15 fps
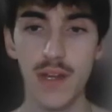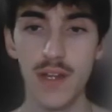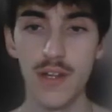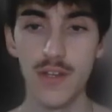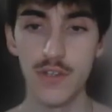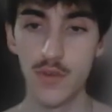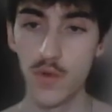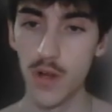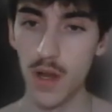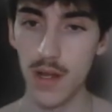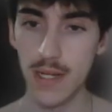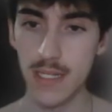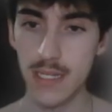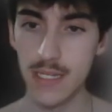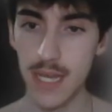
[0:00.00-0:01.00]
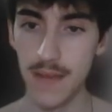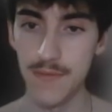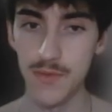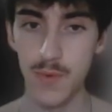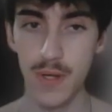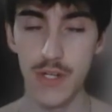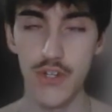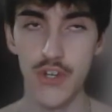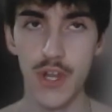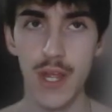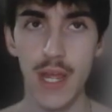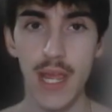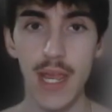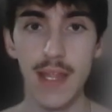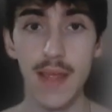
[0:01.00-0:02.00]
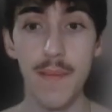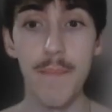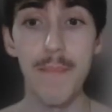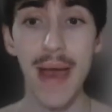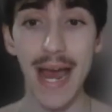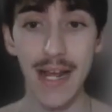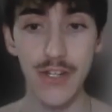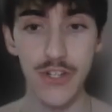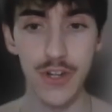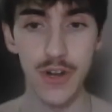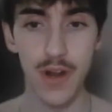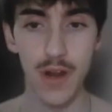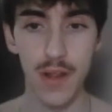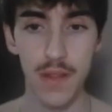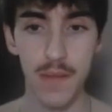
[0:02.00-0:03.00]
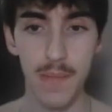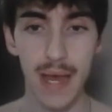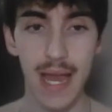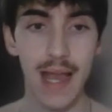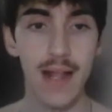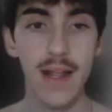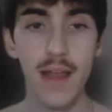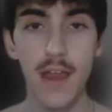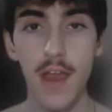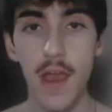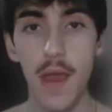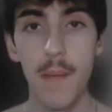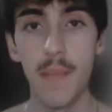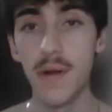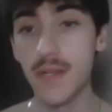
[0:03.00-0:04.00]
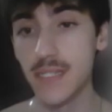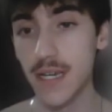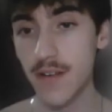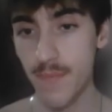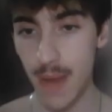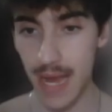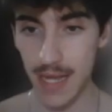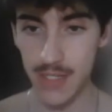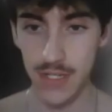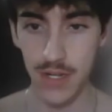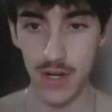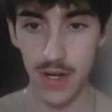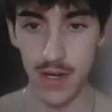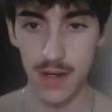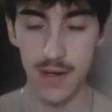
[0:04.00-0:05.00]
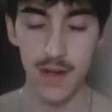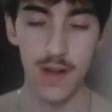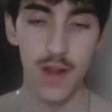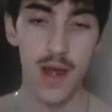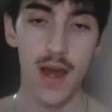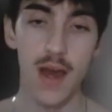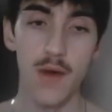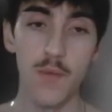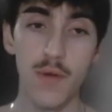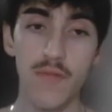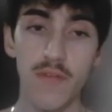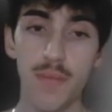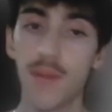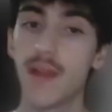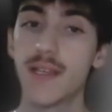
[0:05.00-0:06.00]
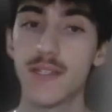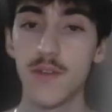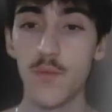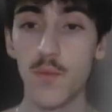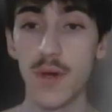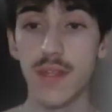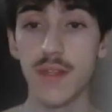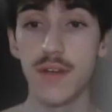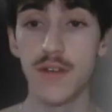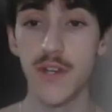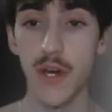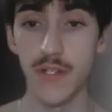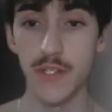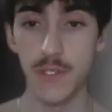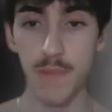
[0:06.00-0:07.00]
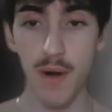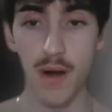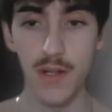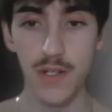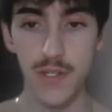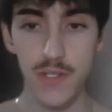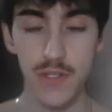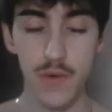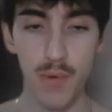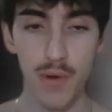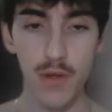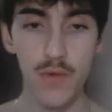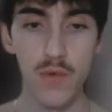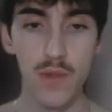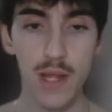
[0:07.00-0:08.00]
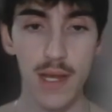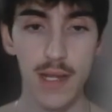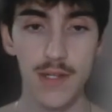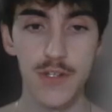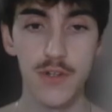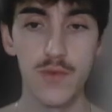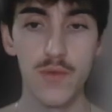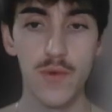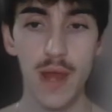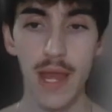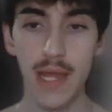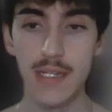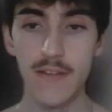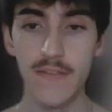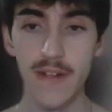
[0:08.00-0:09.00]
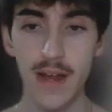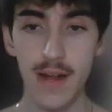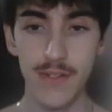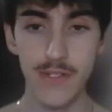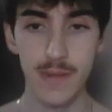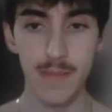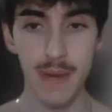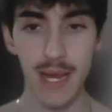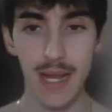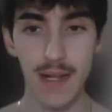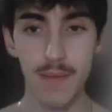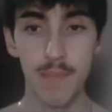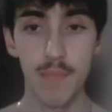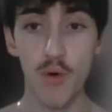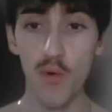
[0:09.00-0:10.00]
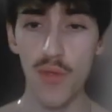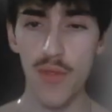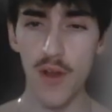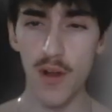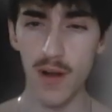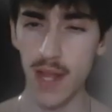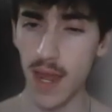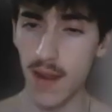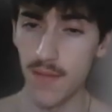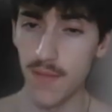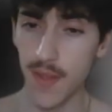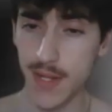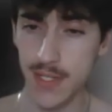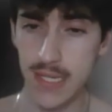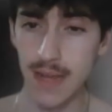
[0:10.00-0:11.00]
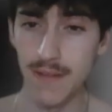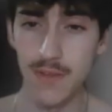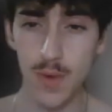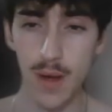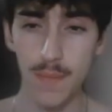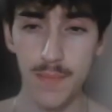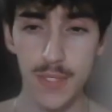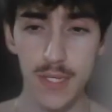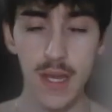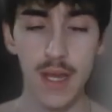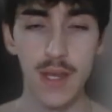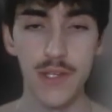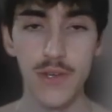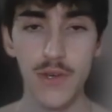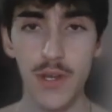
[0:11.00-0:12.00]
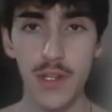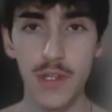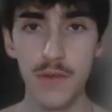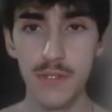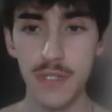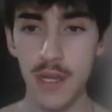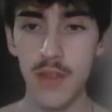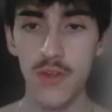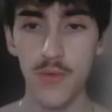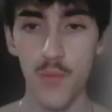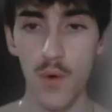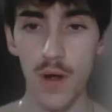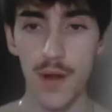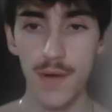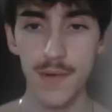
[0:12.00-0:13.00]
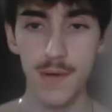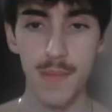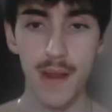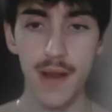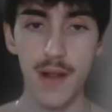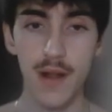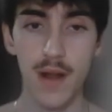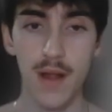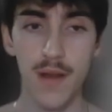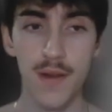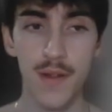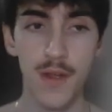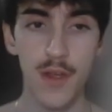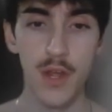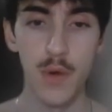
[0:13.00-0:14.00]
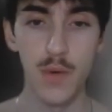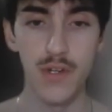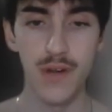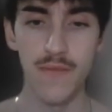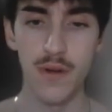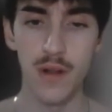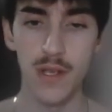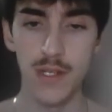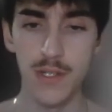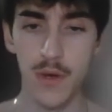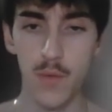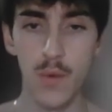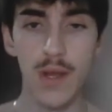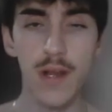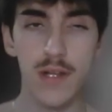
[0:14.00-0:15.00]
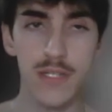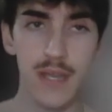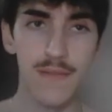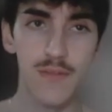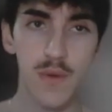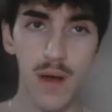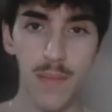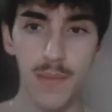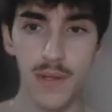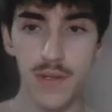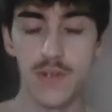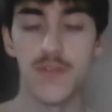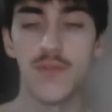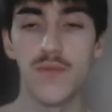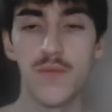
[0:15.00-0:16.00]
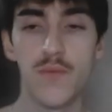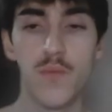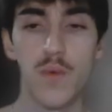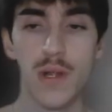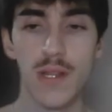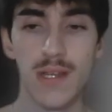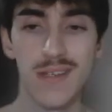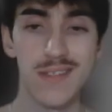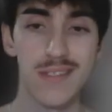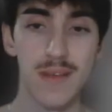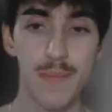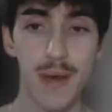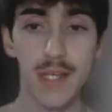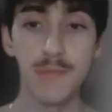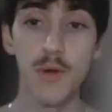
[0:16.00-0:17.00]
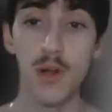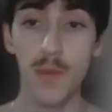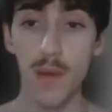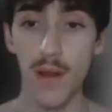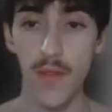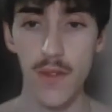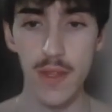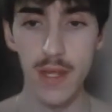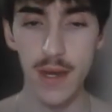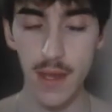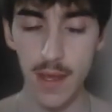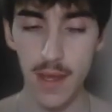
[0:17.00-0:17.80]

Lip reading: Dugong is the safe switch, and then Bastiodon on the back. But instead of Bastiodon, we've replaced it with Dunsparce. So a pretty cool line, two anti-flyers in the back. Both are kind of like safe swaps, so you can use either one depending on whichever is a weaker safe swap into what is the best Pokemon on the lead.